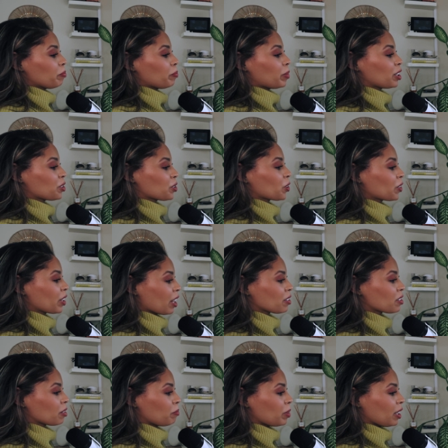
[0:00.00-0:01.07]
but it turned
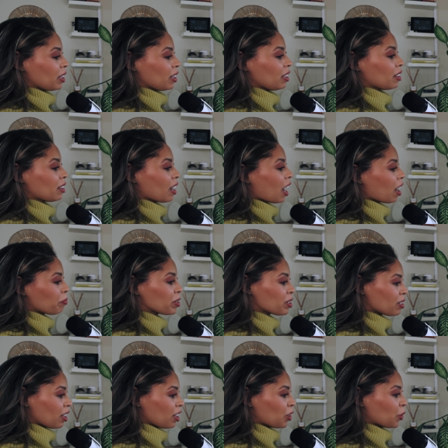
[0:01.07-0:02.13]
out to be the
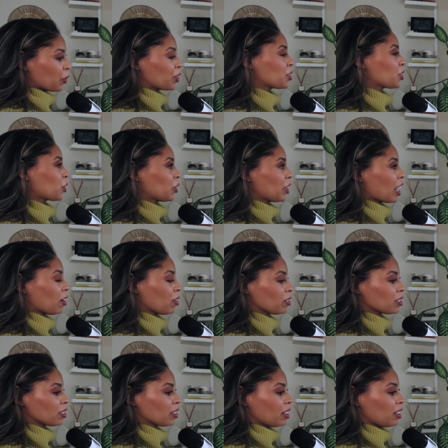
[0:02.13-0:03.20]
opposite, or it turned
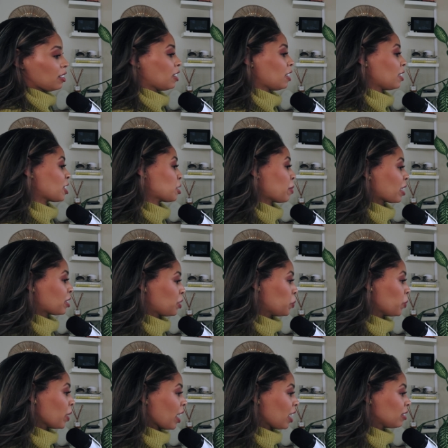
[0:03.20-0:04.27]
out in an unexpected
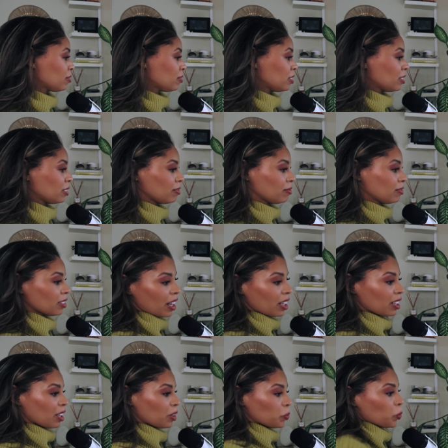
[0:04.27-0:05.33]
way?
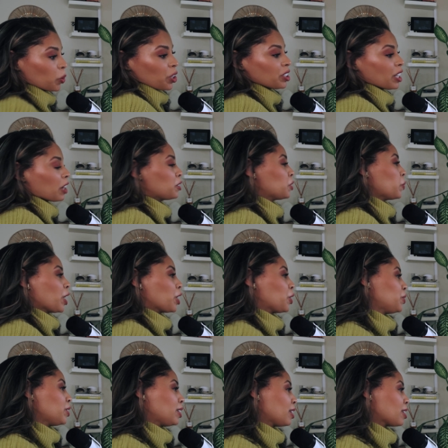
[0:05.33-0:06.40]
Like it worked out in a way you
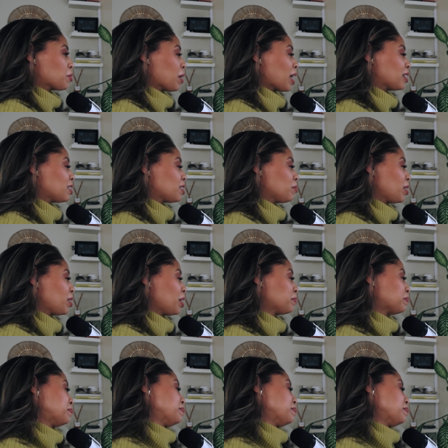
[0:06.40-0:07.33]
didn't expect it to be.